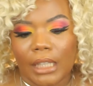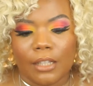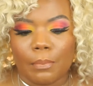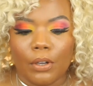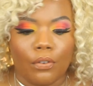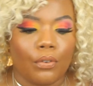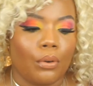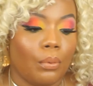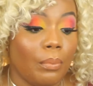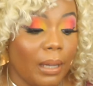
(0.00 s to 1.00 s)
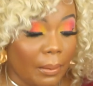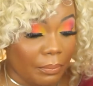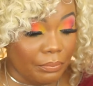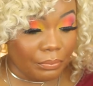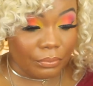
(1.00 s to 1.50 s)
It's beautiful, but
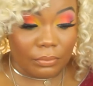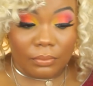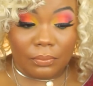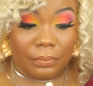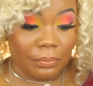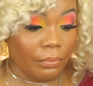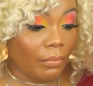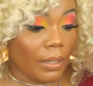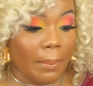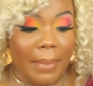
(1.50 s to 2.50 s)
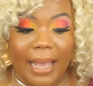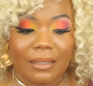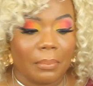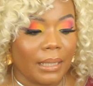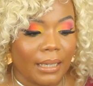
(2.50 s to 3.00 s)
the
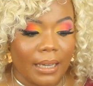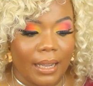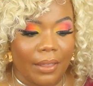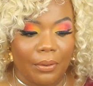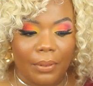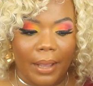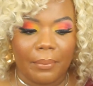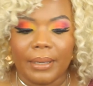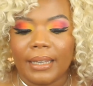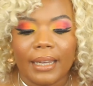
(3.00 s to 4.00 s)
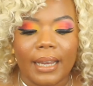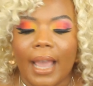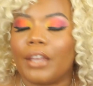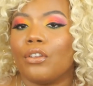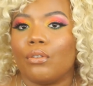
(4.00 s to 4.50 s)
mattes blending together, like, we did
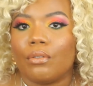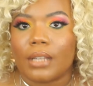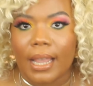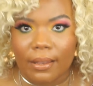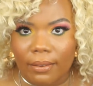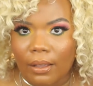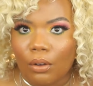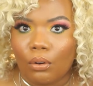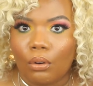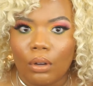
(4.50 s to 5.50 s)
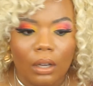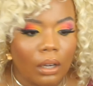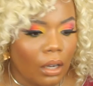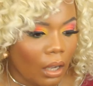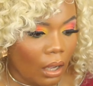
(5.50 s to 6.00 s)
not use a single
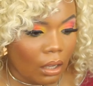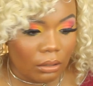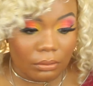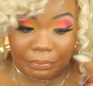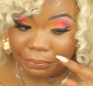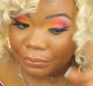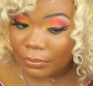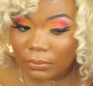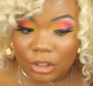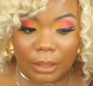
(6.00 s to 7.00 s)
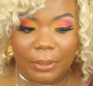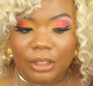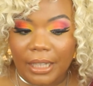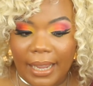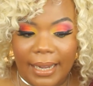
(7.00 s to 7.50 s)
shimmer
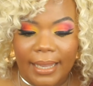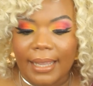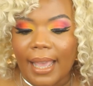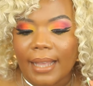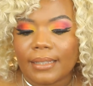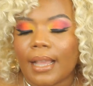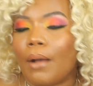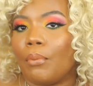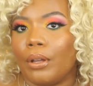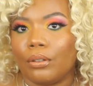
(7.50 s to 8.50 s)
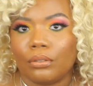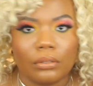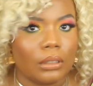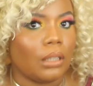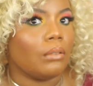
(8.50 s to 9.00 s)
shade yet. I will,
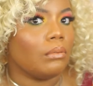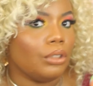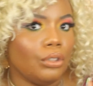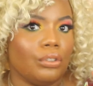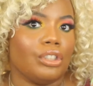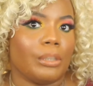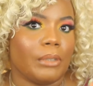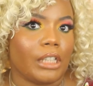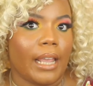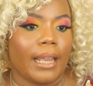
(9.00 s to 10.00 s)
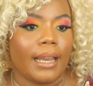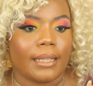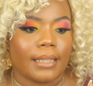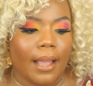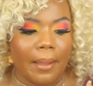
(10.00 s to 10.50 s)
you know, use a shimmer shade
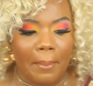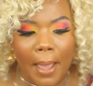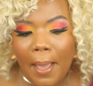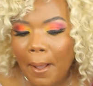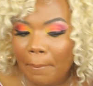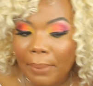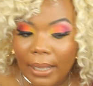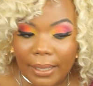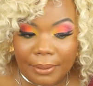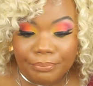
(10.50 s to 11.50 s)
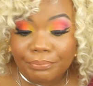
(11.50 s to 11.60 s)
next time, but